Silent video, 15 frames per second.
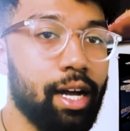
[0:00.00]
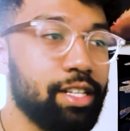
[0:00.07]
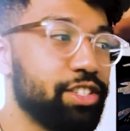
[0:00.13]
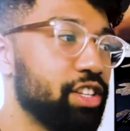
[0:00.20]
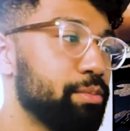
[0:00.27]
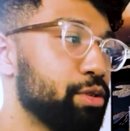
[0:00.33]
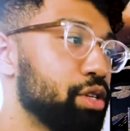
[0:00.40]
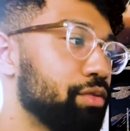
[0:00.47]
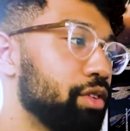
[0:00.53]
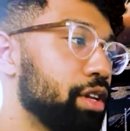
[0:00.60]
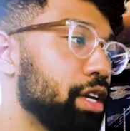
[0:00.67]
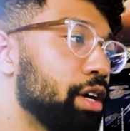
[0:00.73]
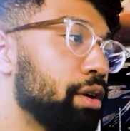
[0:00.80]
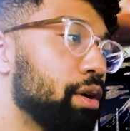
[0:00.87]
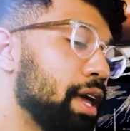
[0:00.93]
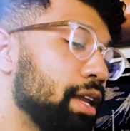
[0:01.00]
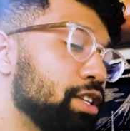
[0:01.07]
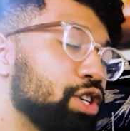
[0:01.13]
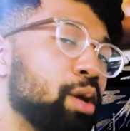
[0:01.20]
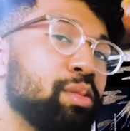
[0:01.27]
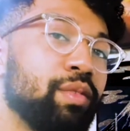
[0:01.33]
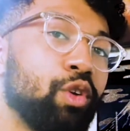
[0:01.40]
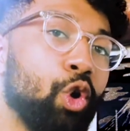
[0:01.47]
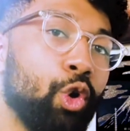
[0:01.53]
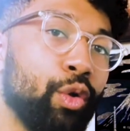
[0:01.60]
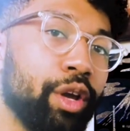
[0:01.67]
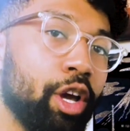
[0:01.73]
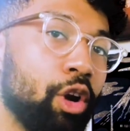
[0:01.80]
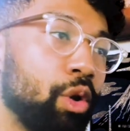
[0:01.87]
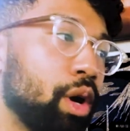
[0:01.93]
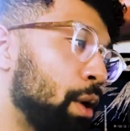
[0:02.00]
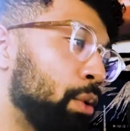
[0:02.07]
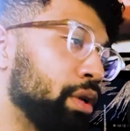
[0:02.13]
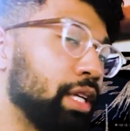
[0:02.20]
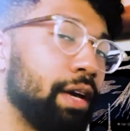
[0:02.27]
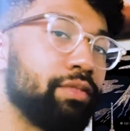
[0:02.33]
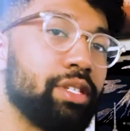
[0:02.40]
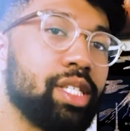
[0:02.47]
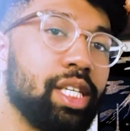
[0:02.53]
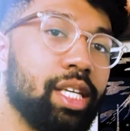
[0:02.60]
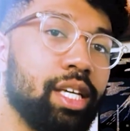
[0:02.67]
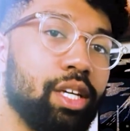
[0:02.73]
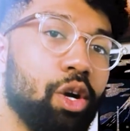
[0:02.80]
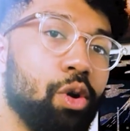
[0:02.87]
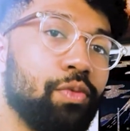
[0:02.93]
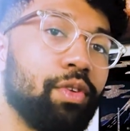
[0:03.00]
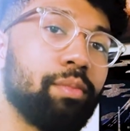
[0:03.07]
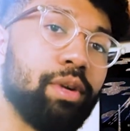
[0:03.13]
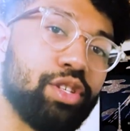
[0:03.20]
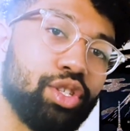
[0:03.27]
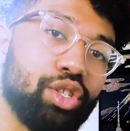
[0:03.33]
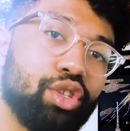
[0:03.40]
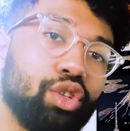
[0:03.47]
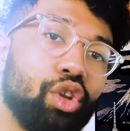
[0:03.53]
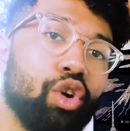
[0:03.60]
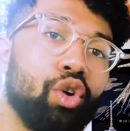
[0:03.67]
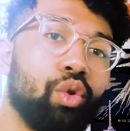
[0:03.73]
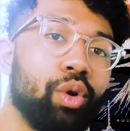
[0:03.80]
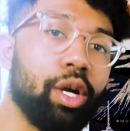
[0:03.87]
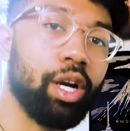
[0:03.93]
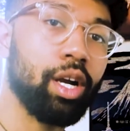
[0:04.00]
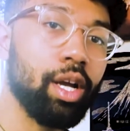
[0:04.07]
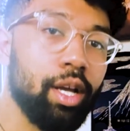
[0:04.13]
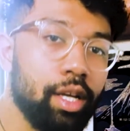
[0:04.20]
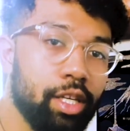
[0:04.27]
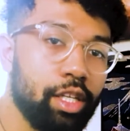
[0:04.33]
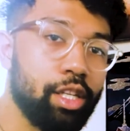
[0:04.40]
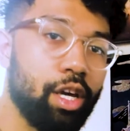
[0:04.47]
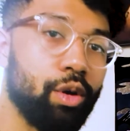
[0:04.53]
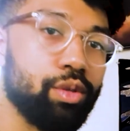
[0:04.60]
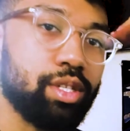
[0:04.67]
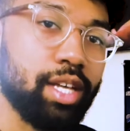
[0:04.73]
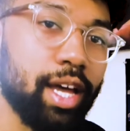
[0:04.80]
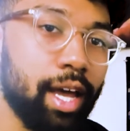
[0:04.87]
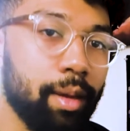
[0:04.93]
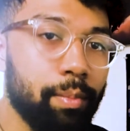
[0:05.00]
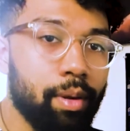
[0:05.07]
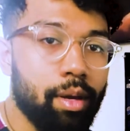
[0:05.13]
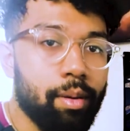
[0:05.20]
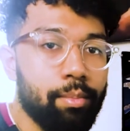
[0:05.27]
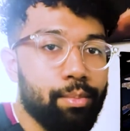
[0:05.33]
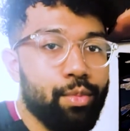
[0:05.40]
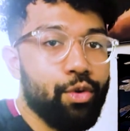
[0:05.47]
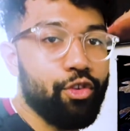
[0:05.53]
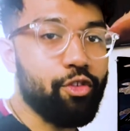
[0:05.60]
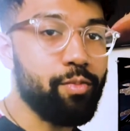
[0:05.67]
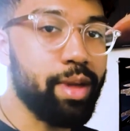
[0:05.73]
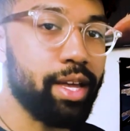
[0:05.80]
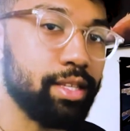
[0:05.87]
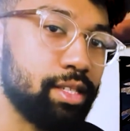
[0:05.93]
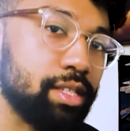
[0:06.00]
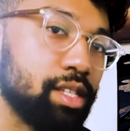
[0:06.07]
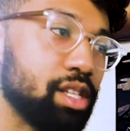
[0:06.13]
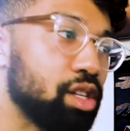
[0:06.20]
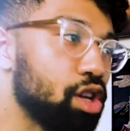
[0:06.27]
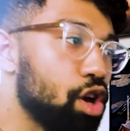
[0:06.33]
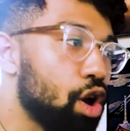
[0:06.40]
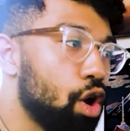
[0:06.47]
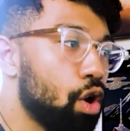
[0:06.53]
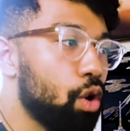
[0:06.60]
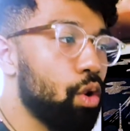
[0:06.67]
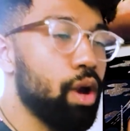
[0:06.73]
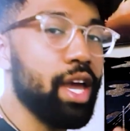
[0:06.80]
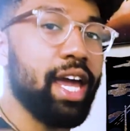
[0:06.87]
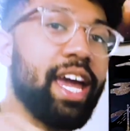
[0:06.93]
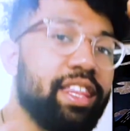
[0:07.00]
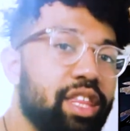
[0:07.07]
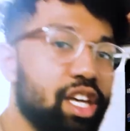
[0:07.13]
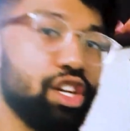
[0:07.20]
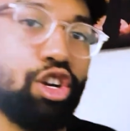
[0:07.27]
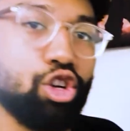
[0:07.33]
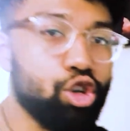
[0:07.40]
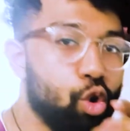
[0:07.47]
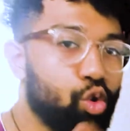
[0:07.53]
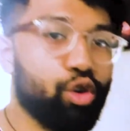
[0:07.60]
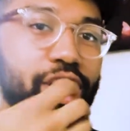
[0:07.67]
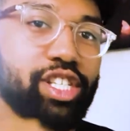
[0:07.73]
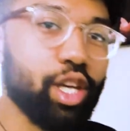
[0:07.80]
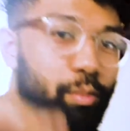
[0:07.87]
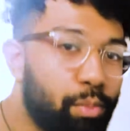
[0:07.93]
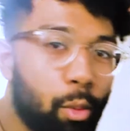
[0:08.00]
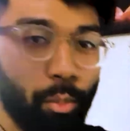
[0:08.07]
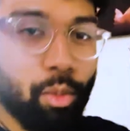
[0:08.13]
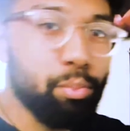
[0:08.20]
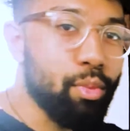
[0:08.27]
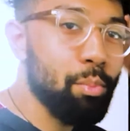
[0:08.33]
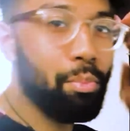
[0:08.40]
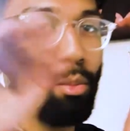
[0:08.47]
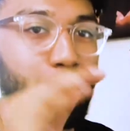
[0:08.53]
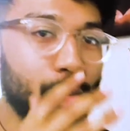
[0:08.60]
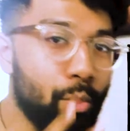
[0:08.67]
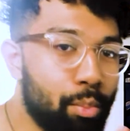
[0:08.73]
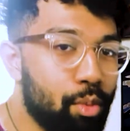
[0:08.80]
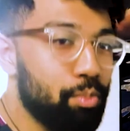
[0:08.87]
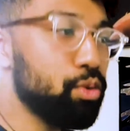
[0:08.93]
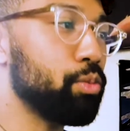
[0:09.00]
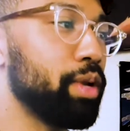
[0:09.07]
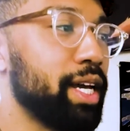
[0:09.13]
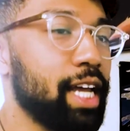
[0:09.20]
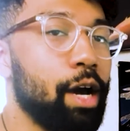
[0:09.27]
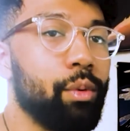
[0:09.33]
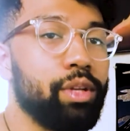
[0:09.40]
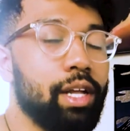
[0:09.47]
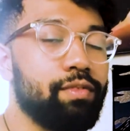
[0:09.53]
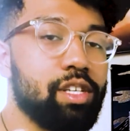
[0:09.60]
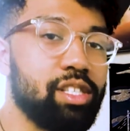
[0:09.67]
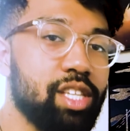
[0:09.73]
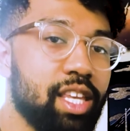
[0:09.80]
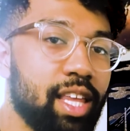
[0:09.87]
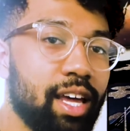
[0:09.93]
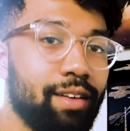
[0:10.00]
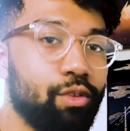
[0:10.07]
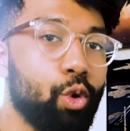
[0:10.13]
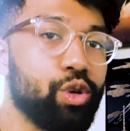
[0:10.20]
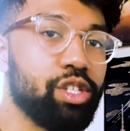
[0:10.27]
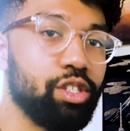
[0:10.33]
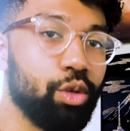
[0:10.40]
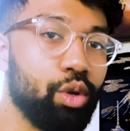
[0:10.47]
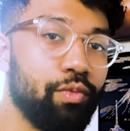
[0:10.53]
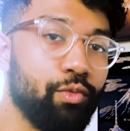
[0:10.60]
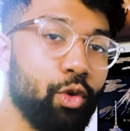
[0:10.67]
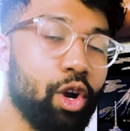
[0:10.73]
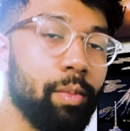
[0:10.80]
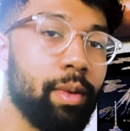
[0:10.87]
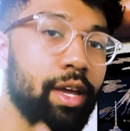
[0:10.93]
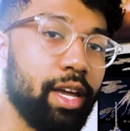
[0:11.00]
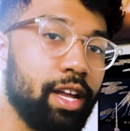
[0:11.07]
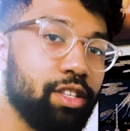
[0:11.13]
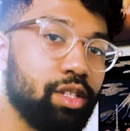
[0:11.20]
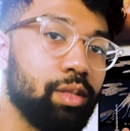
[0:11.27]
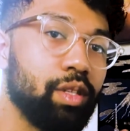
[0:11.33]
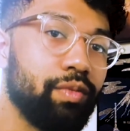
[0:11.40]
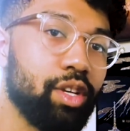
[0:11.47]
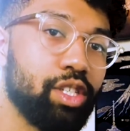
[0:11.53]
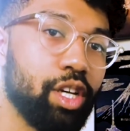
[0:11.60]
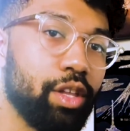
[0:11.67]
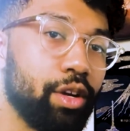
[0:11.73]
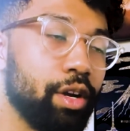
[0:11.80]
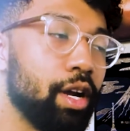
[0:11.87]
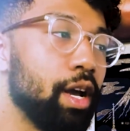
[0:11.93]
to the music video. In terms of choreo, I would love to see it go from a slower, you know, type movement, slow, and then go crazy, boom boom. Like, I would love to see that. Of course, in uniform, in terms of each other,